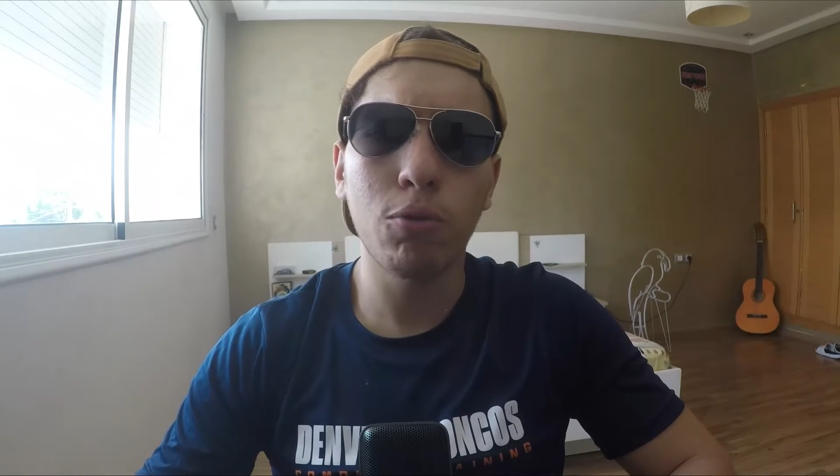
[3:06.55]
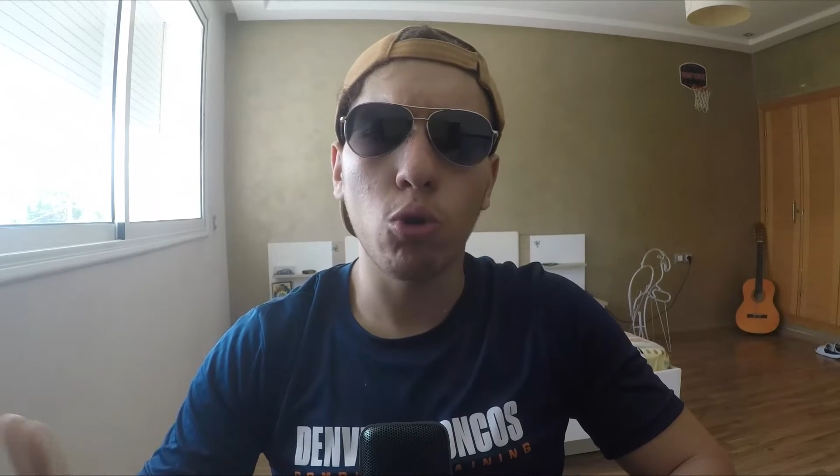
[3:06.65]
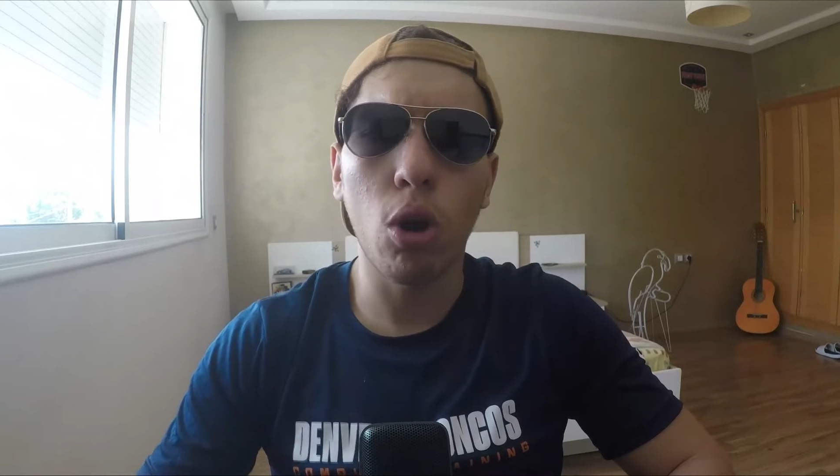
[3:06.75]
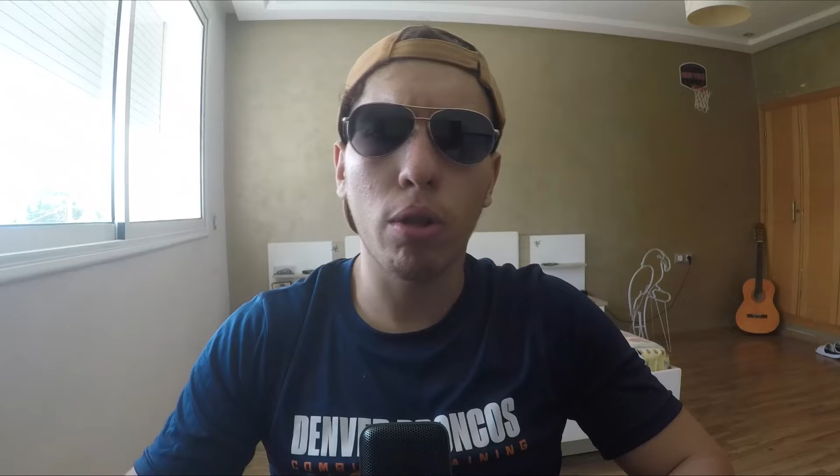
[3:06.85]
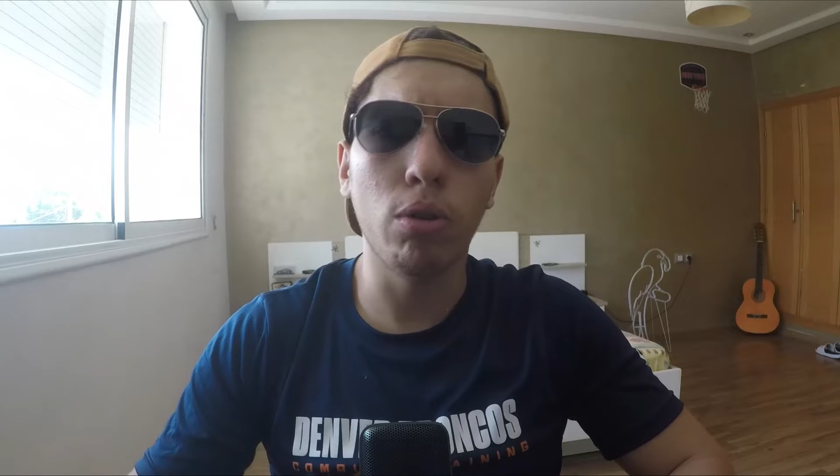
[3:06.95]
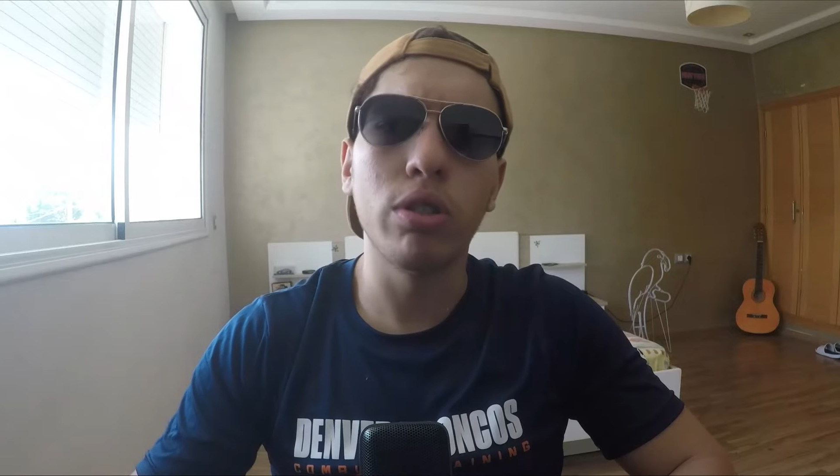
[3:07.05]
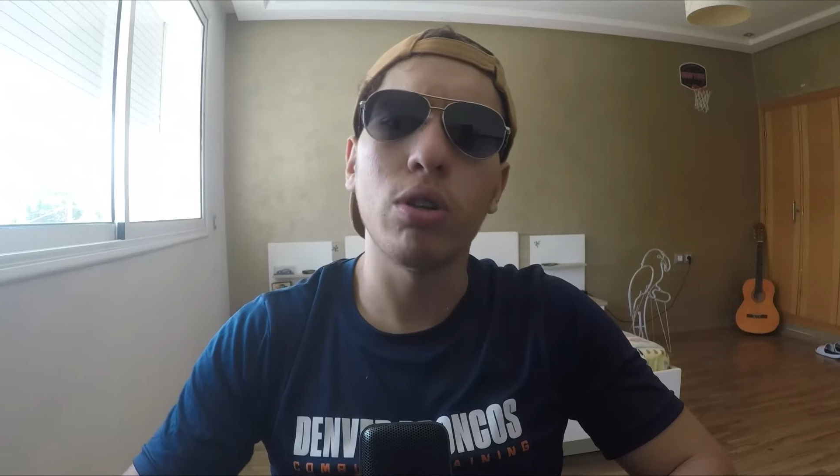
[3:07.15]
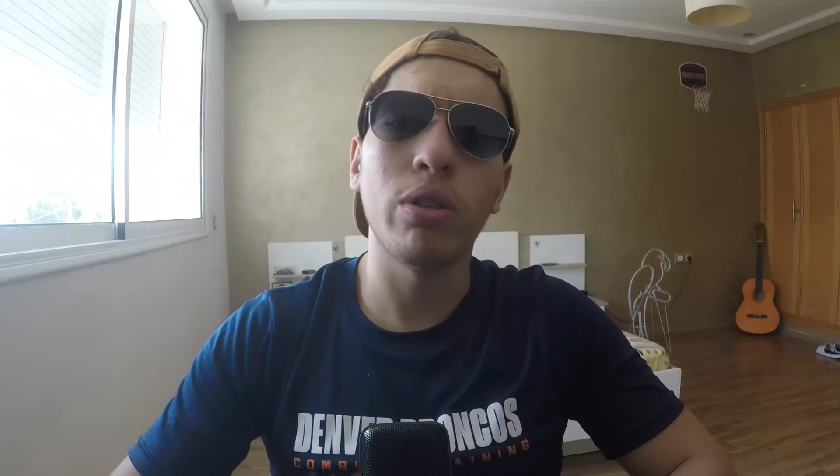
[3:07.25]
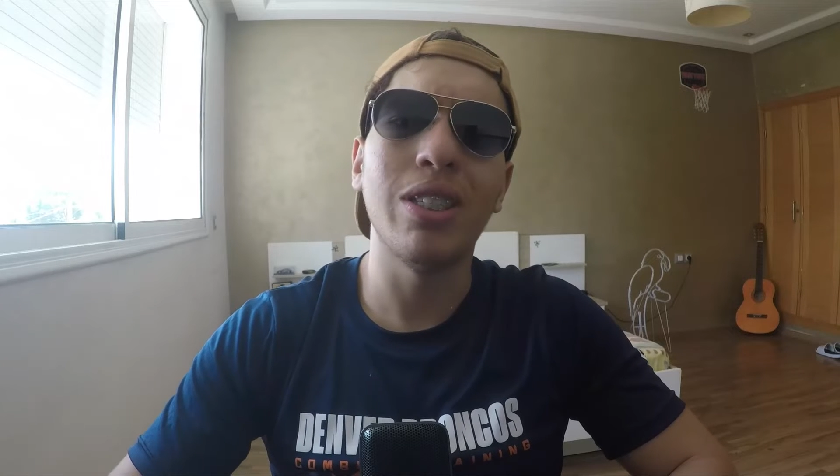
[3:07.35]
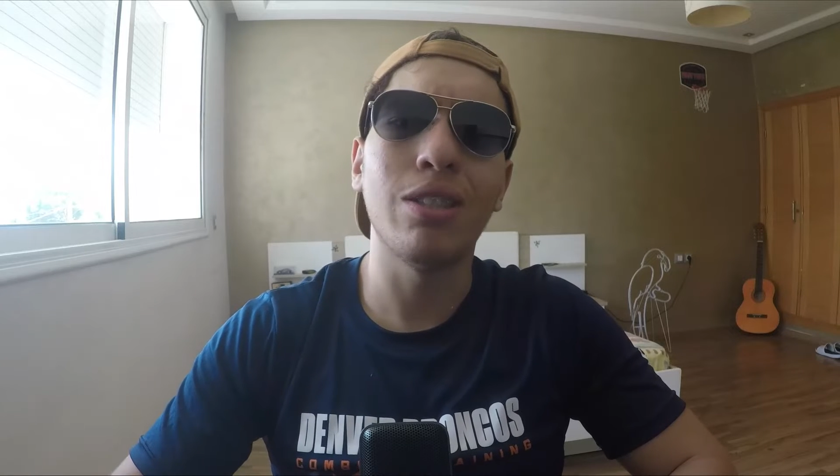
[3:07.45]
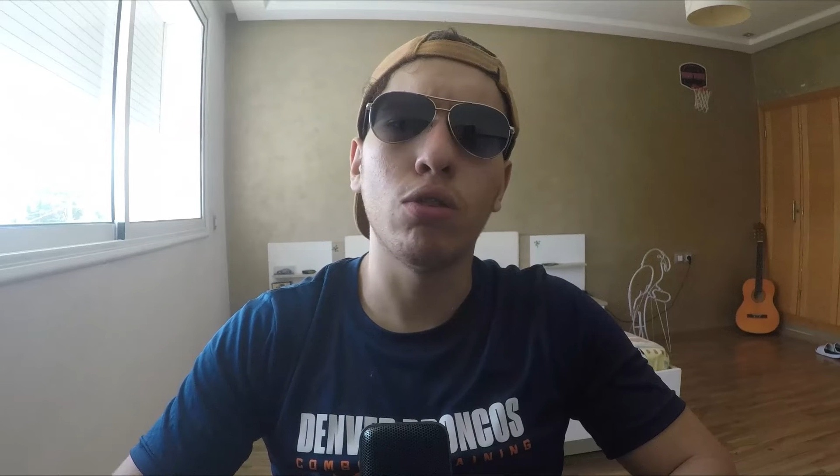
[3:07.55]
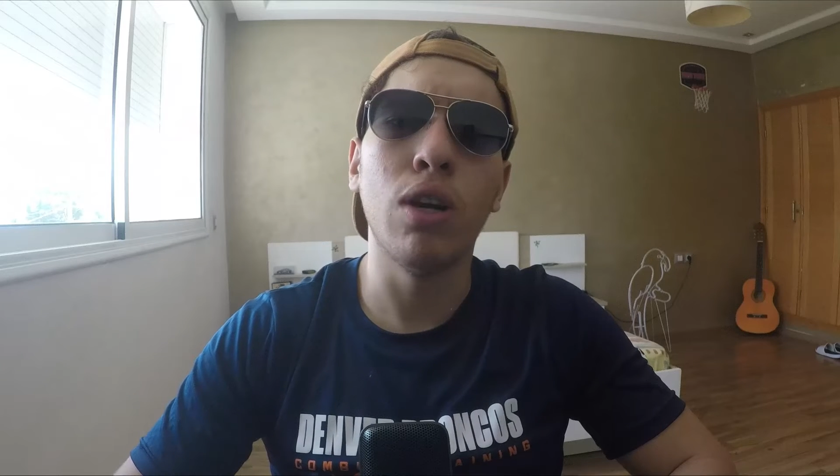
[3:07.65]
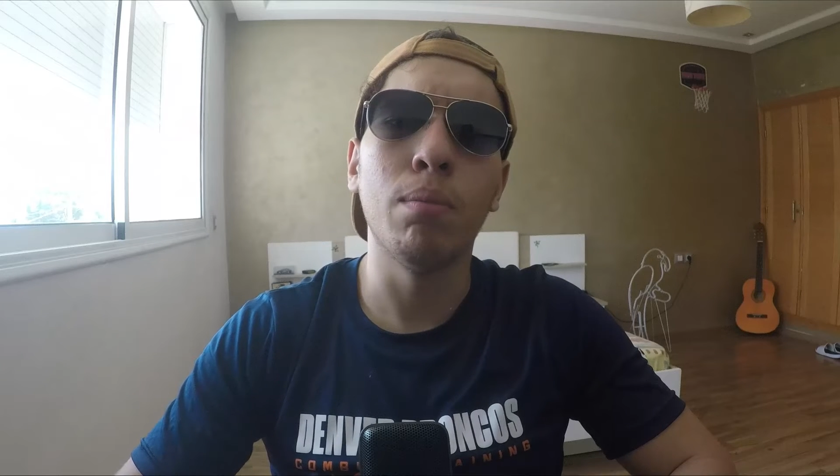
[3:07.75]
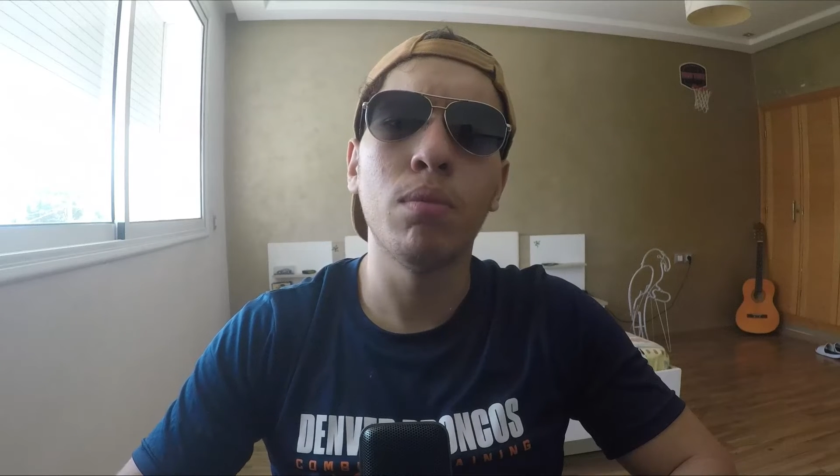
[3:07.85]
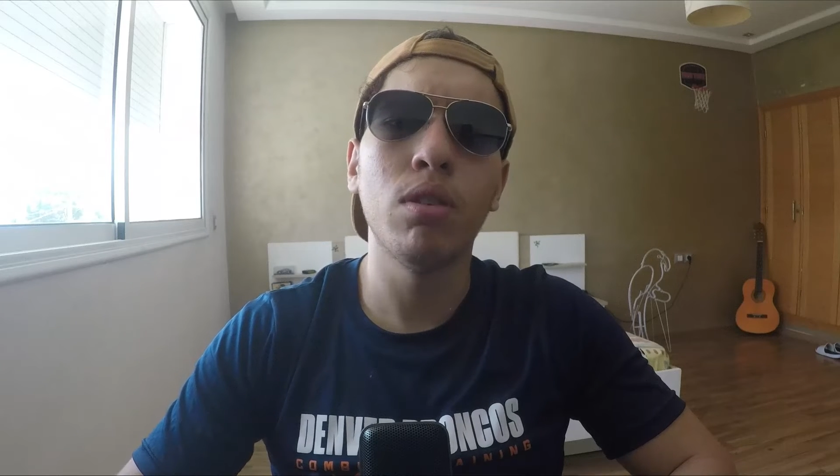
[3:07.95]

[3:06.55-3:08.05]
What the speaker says: to others on Instagram.